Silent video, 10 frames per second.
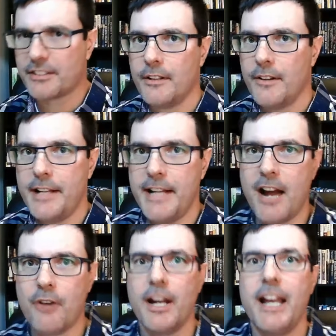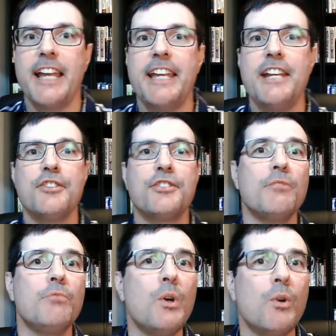And now, here's the
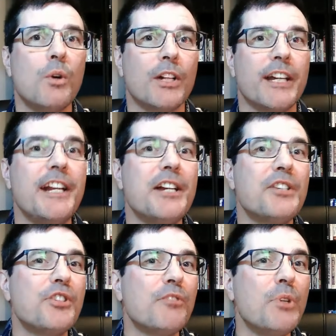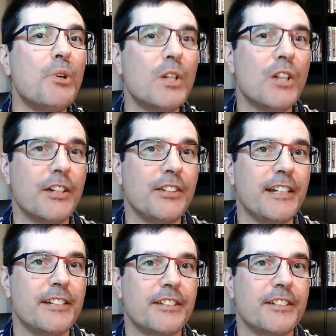rule on these.